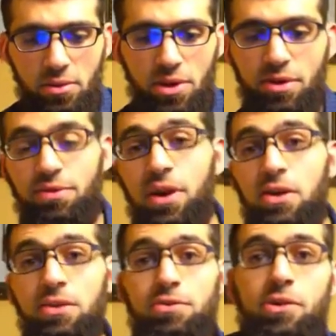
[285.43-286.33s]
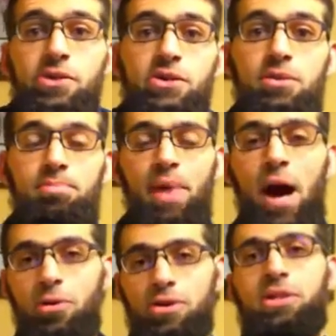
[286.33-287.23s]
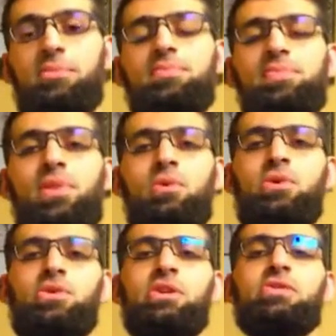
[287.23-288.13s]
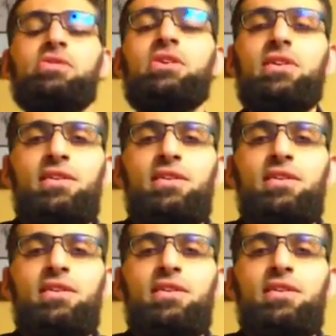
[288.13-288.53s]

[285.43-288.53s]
with our very first power tip, which is